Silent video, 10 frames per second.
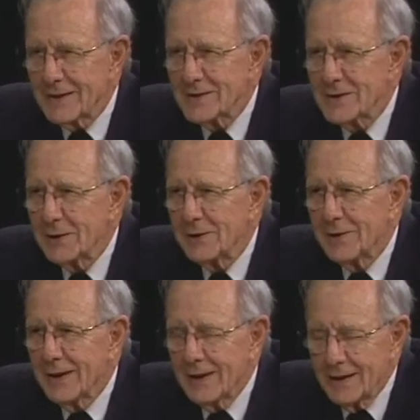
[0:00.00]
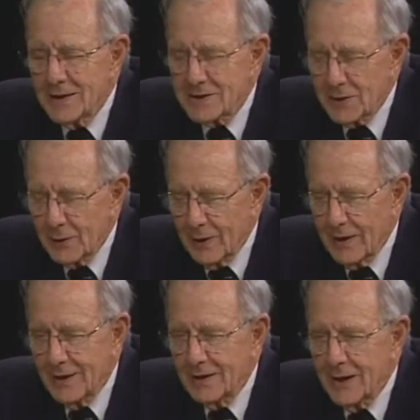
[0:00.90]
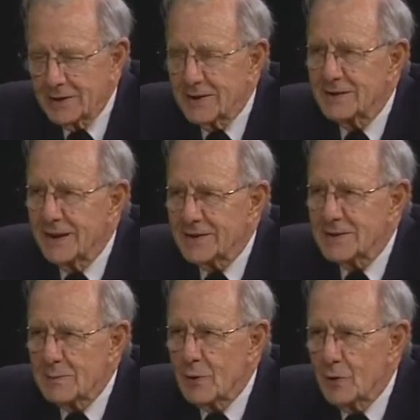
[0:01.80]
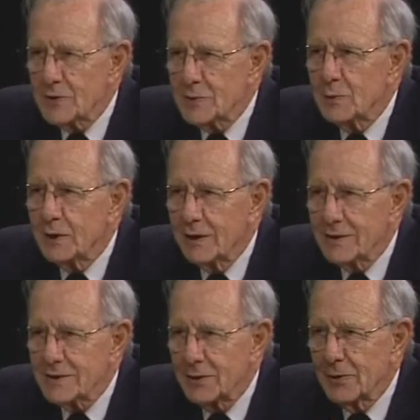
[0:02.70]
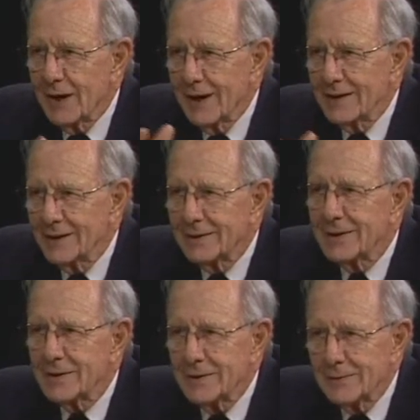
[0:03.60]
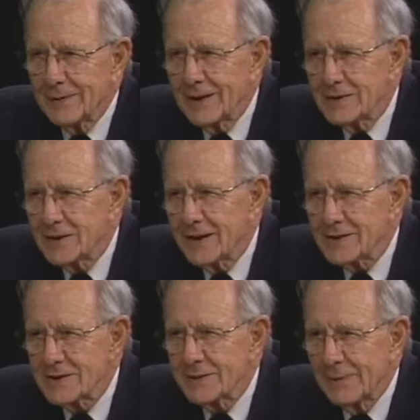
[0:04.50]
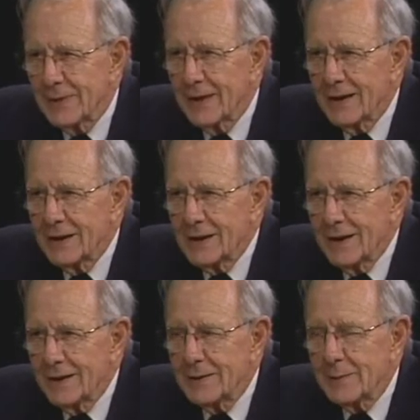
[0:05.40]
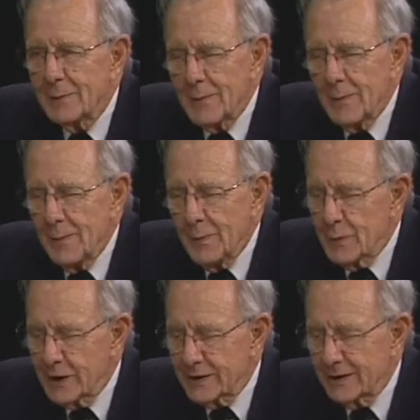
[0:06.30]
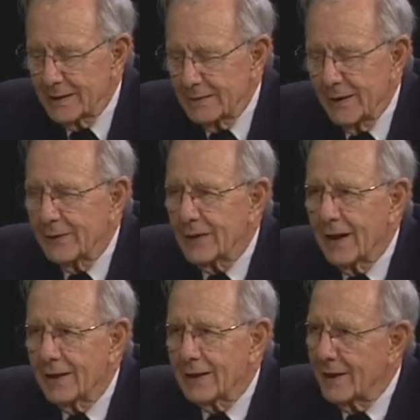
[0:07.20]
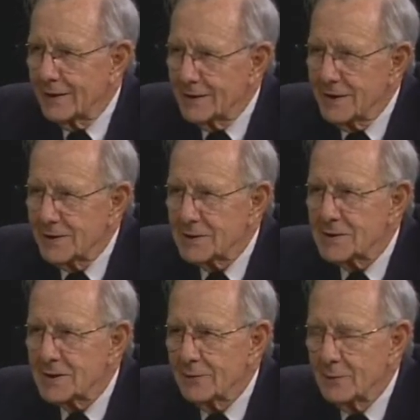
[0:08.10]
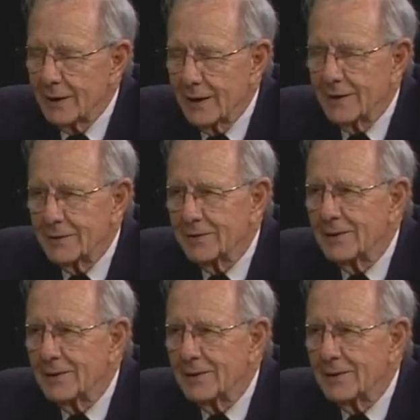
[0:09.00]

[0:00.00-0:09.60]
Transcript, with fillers: Goodness. So, So, uh, and I did take some coursework, so I had a little education. Mm-hmm. uh, but uh, I, I cannot, well, I,